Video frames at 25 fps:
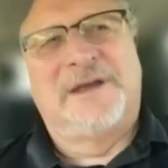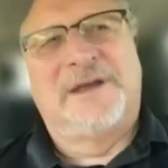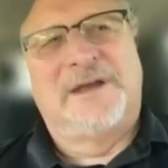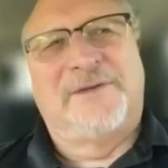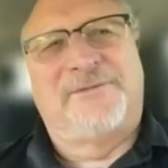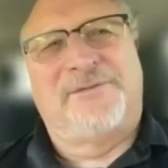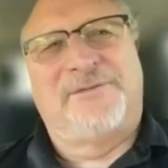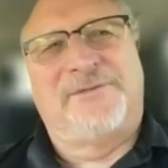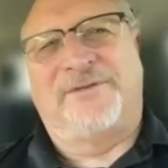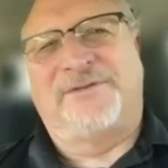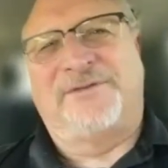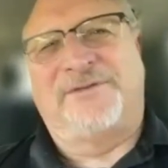
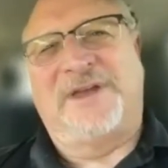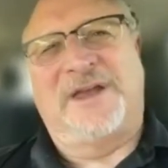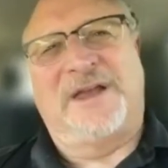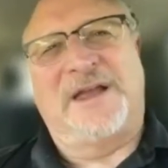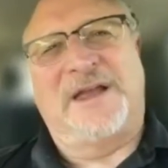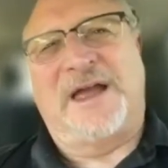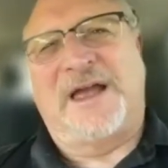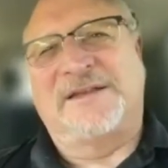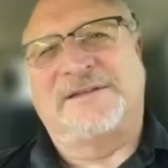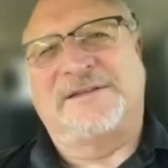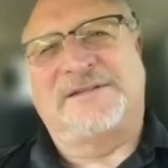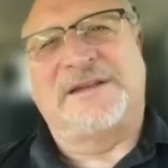If you have 10
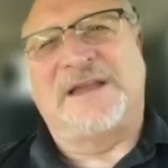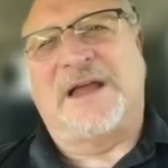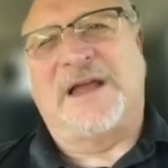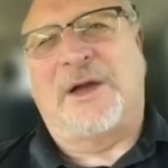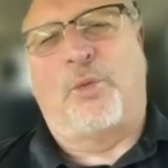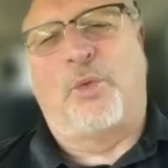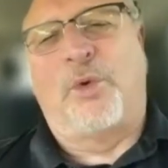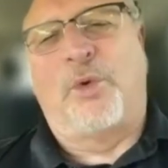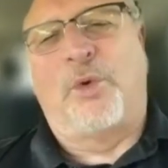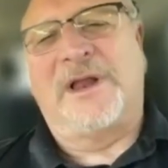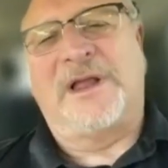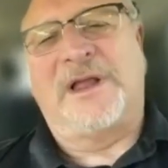guys and
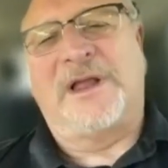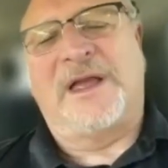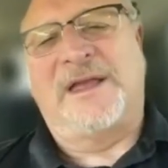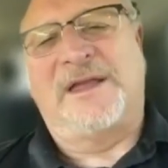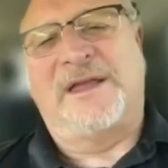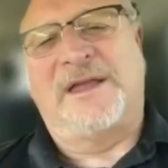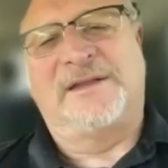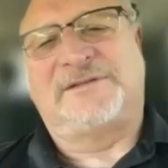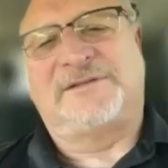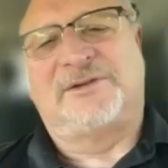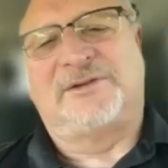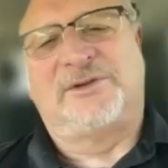not one guy
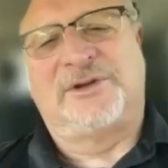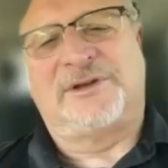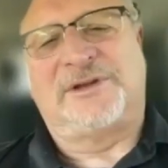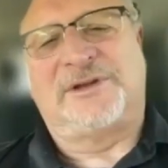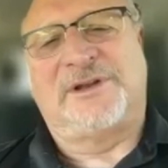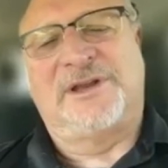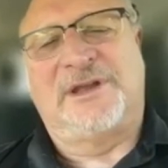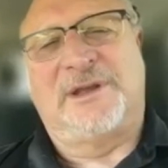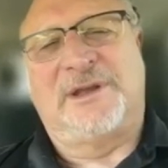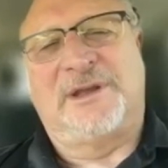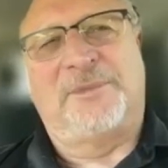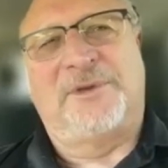gets a look
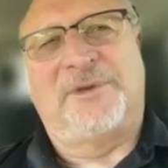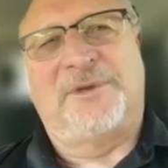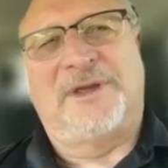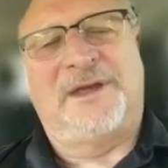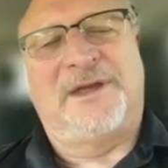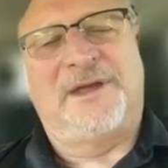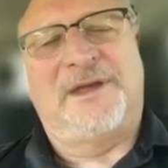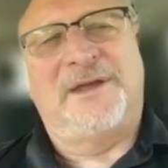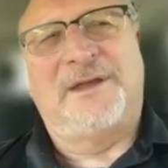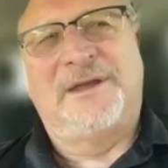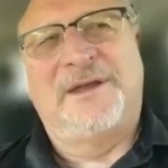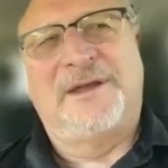in the
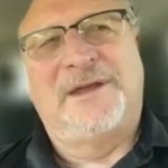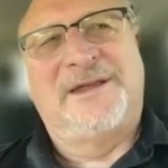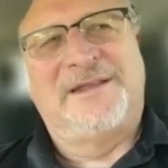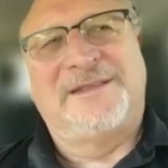NBA,